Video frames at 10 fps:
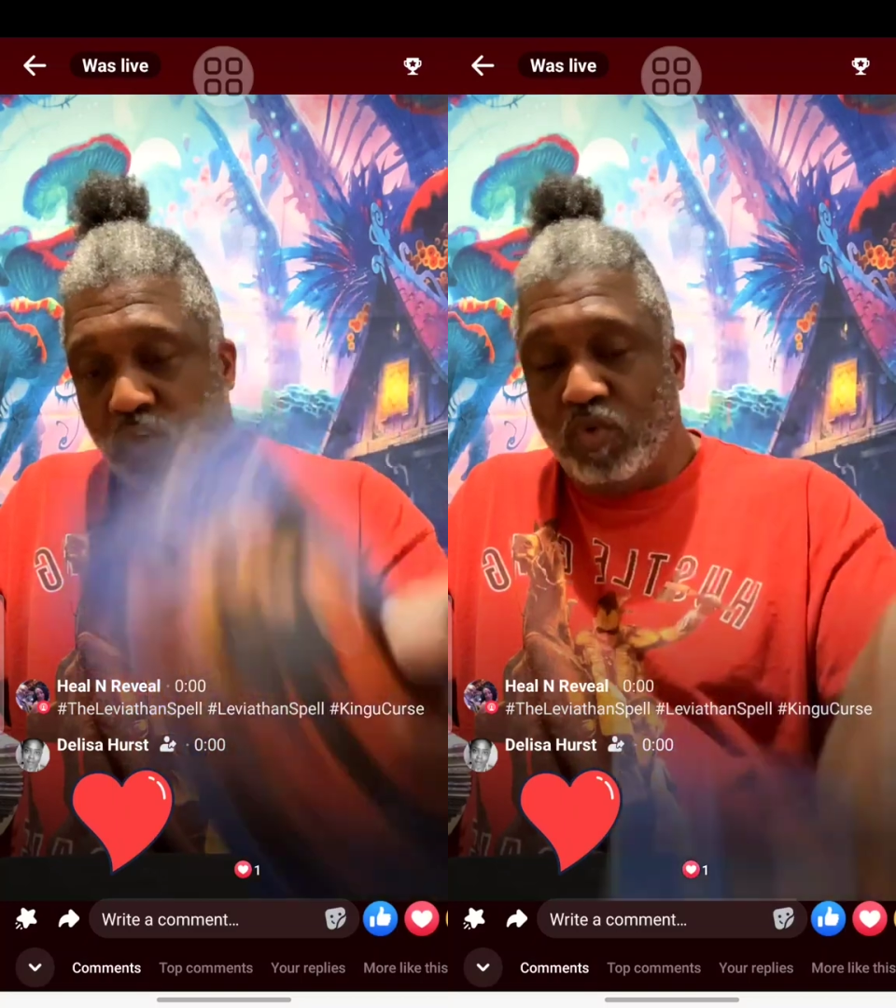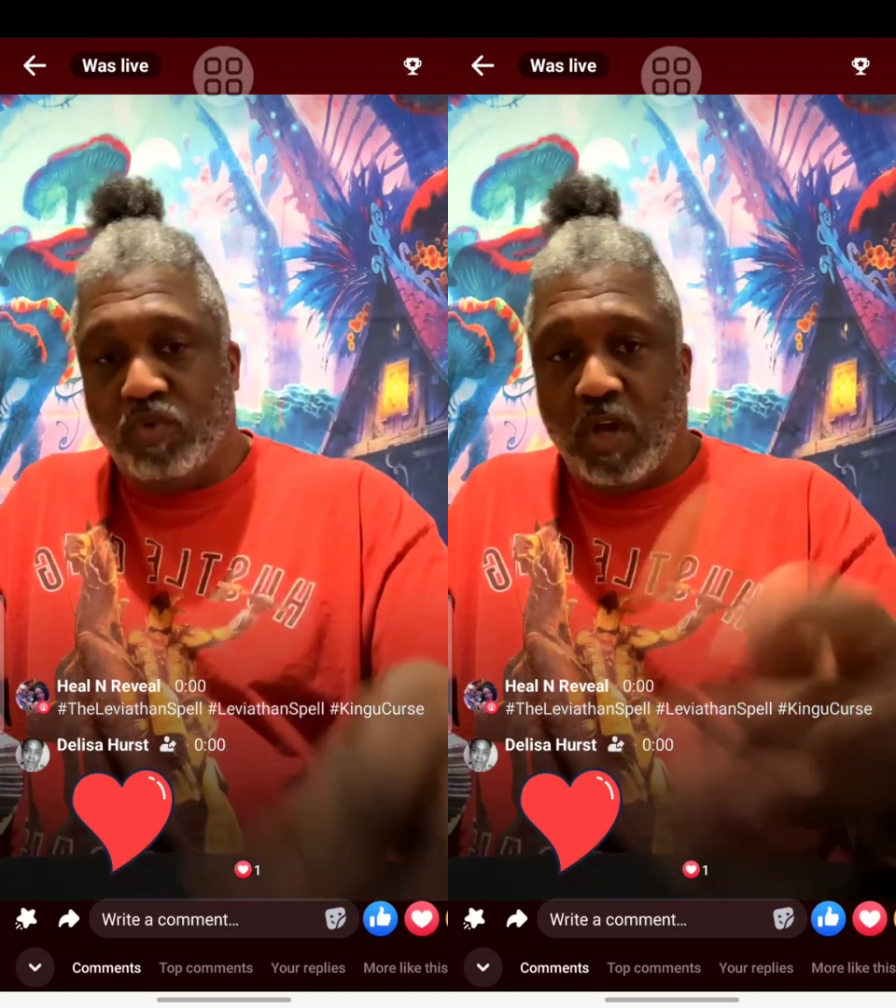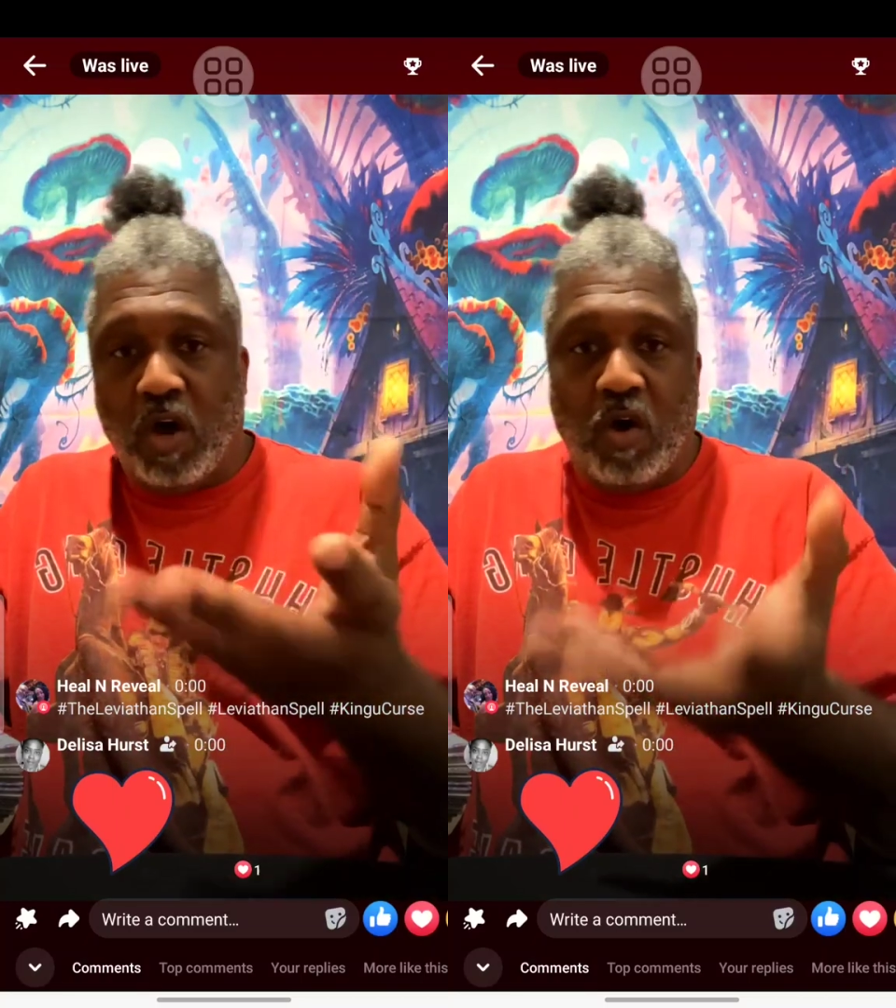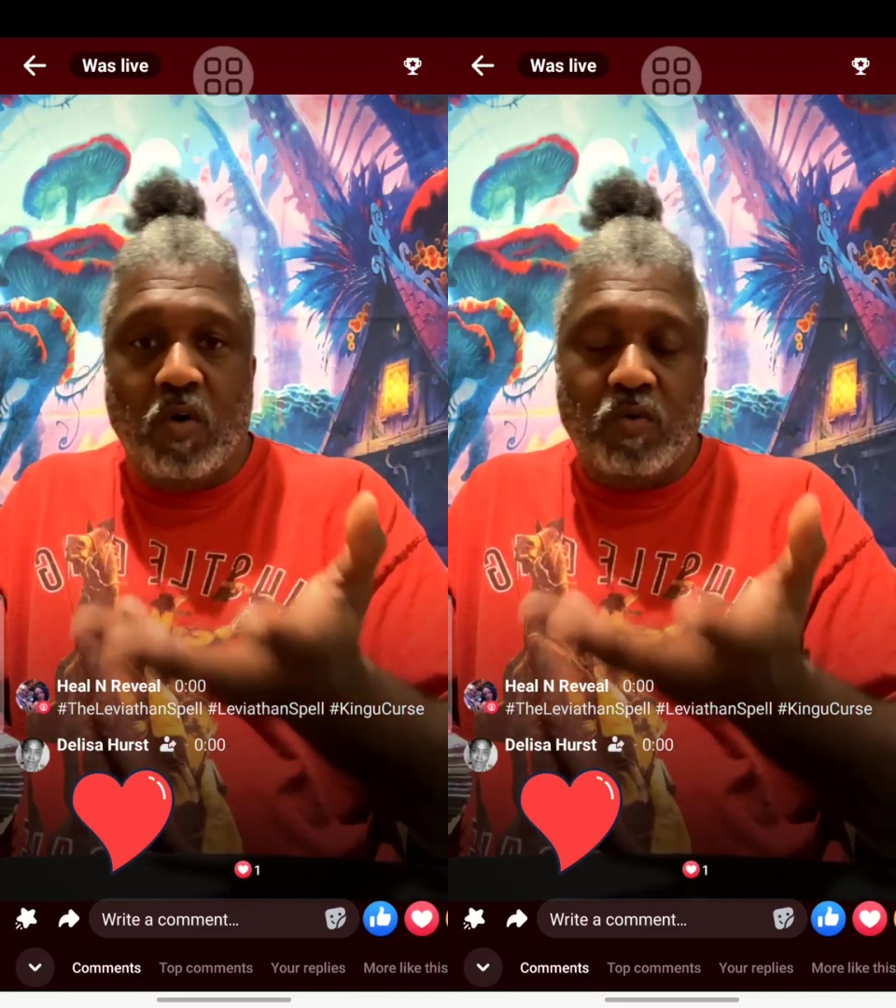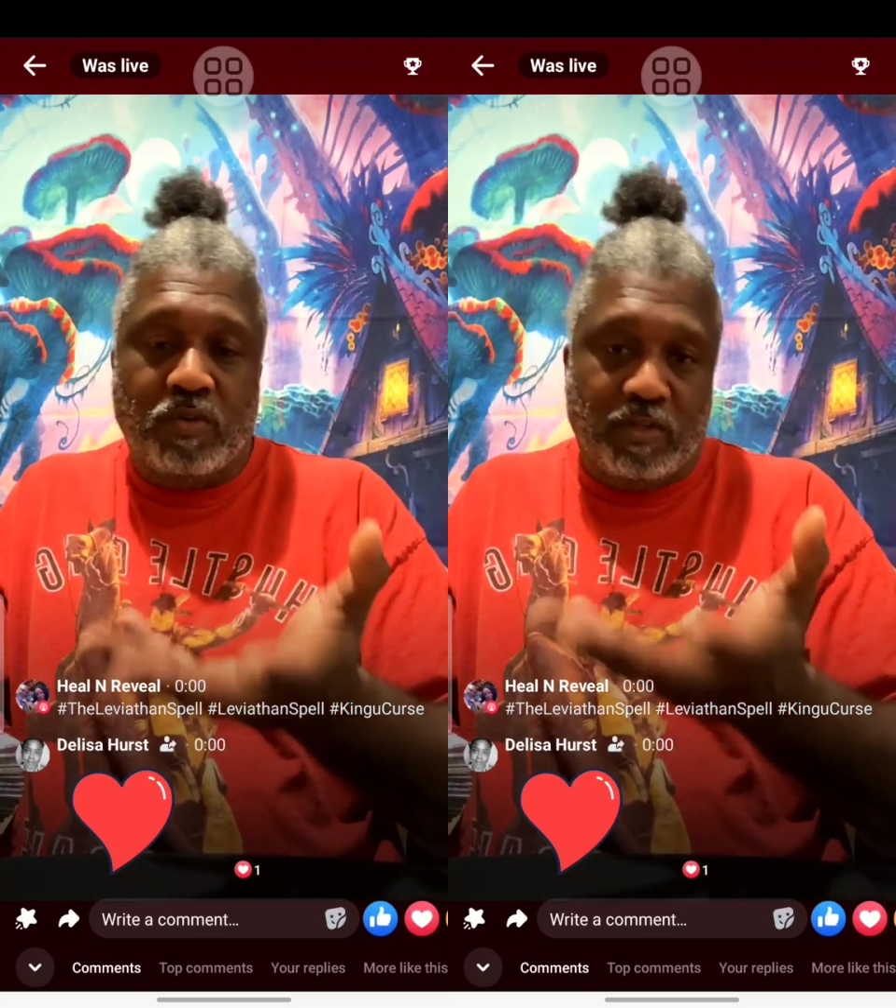You
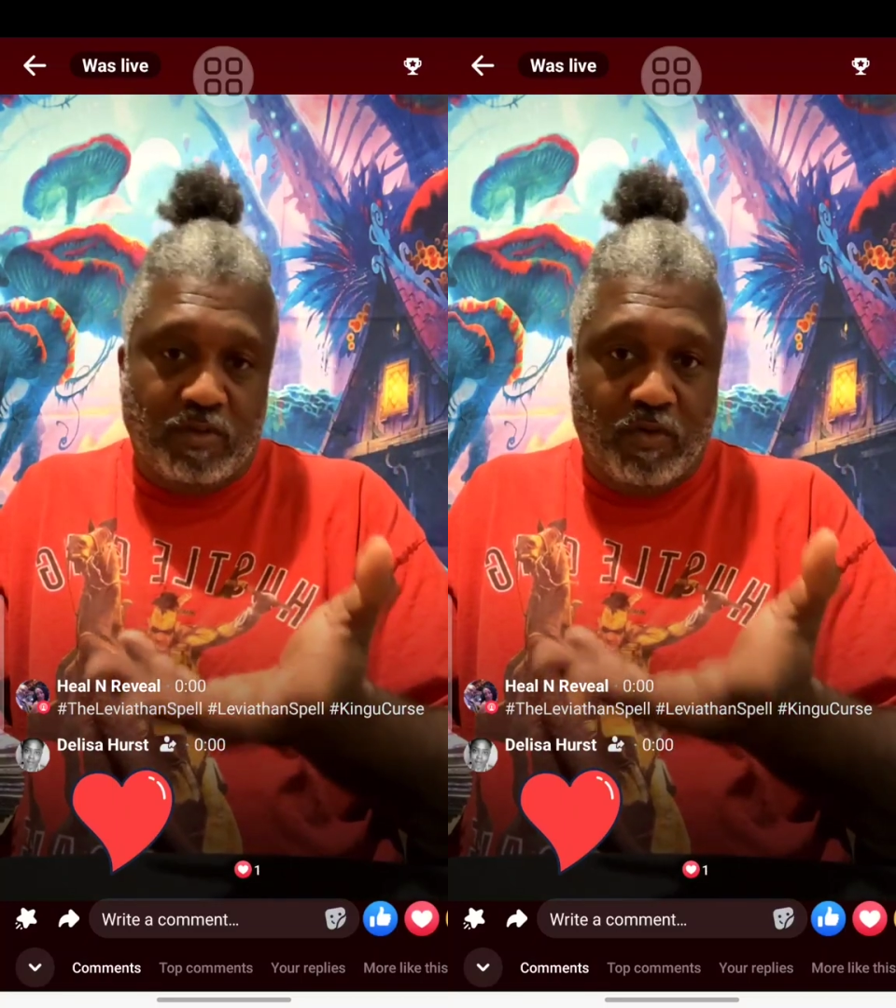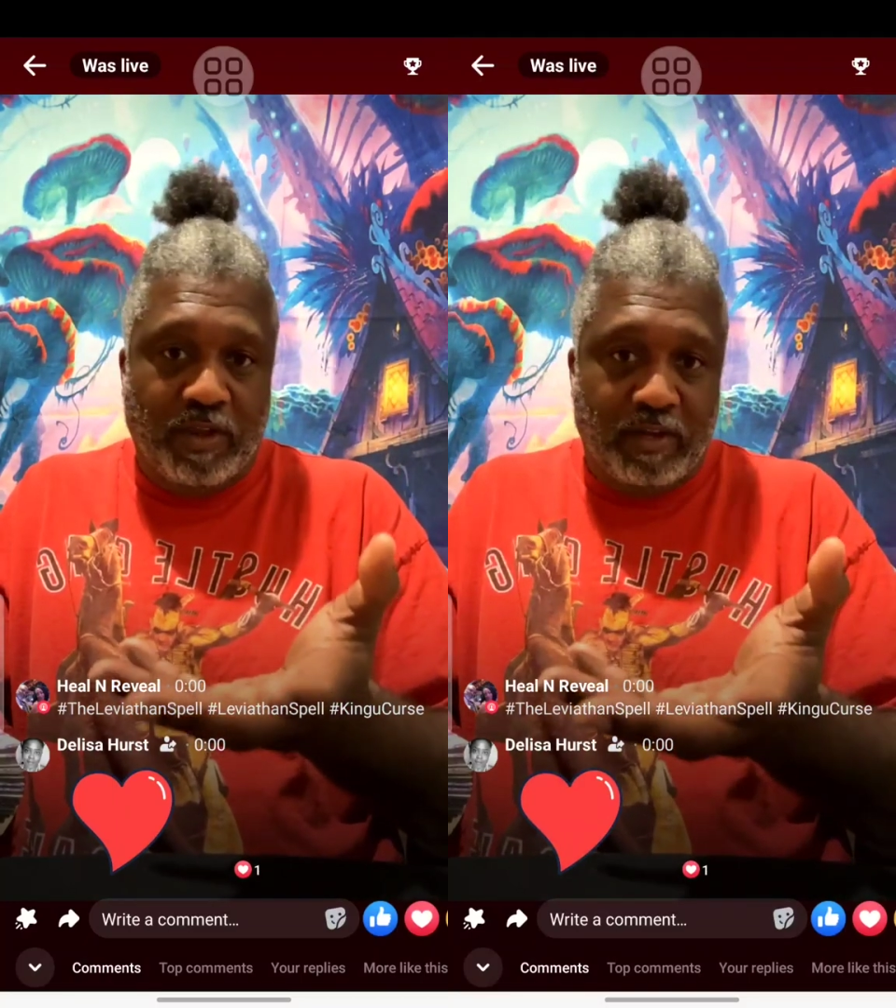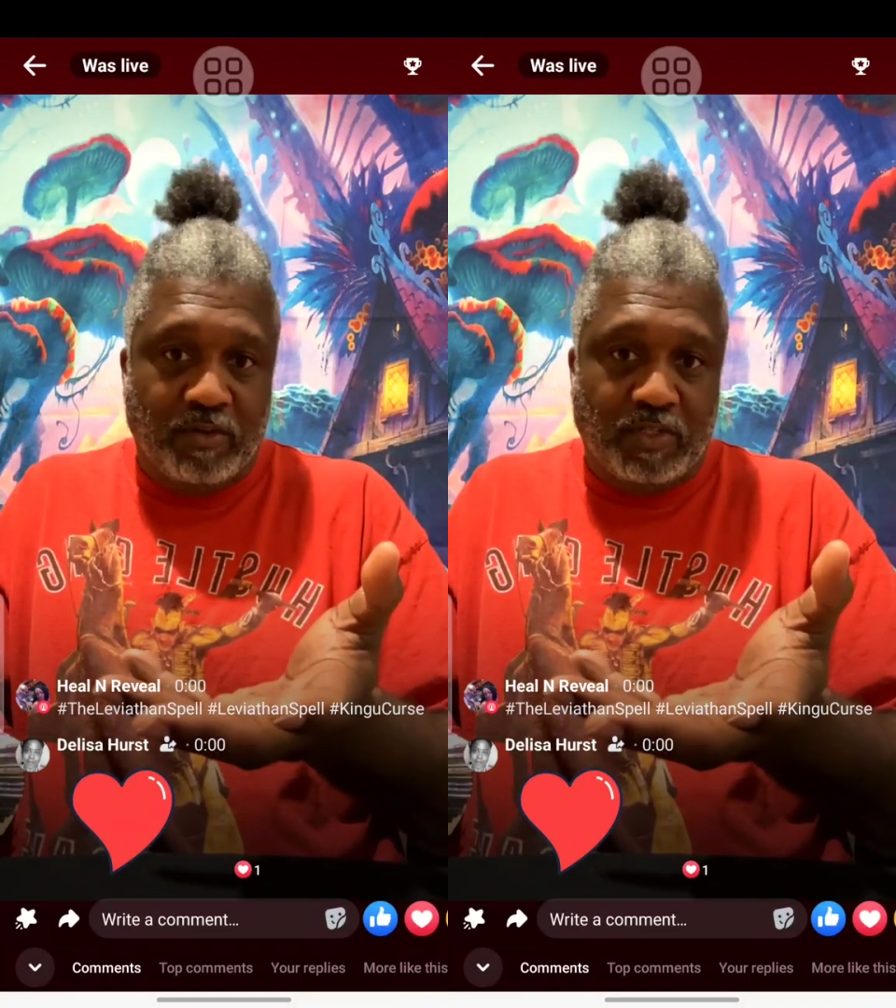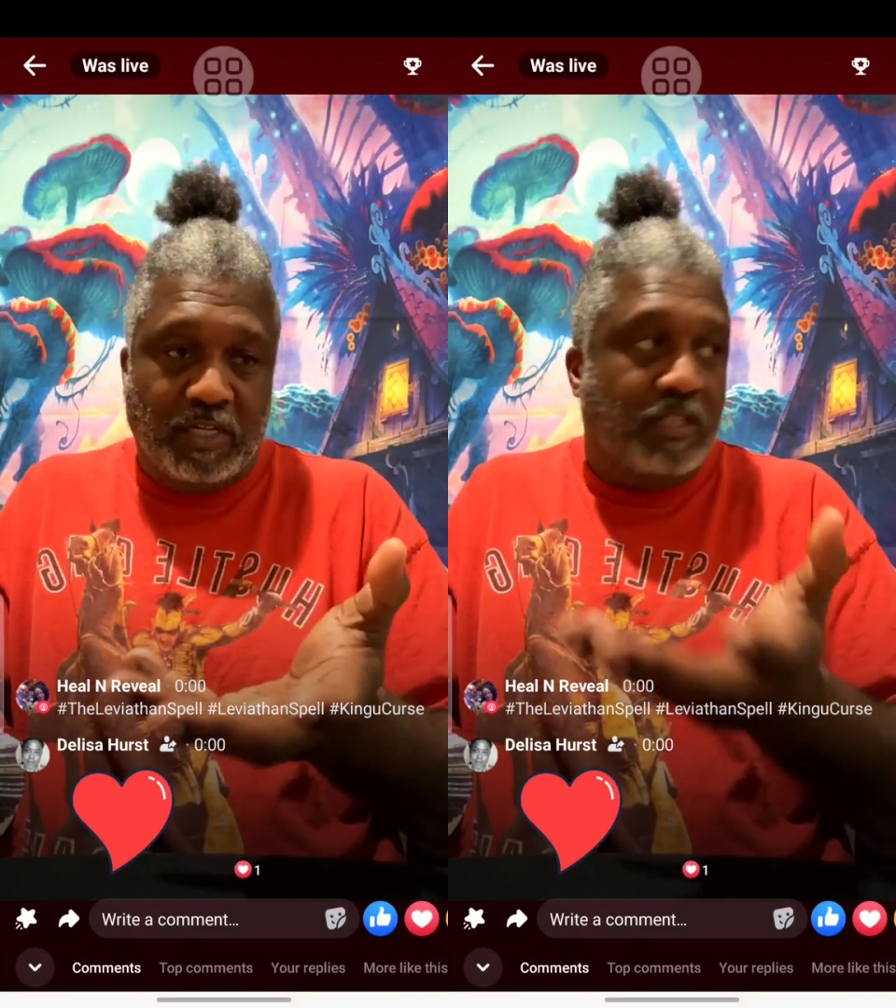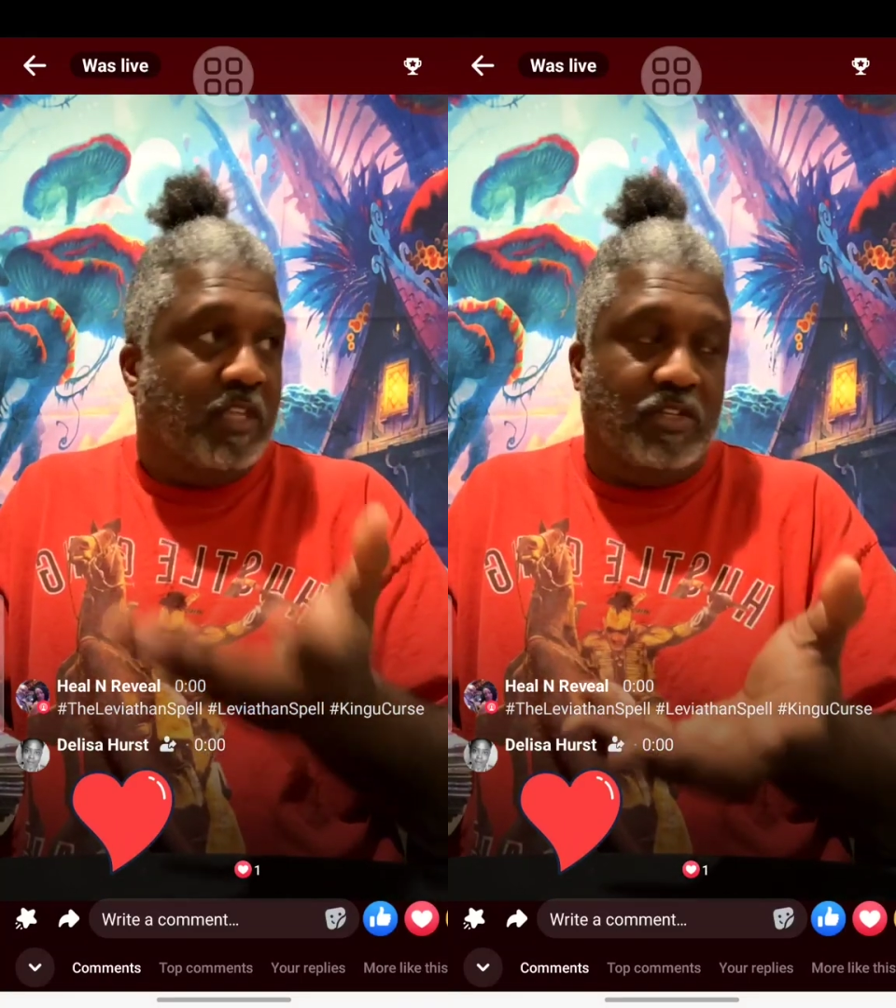told your energy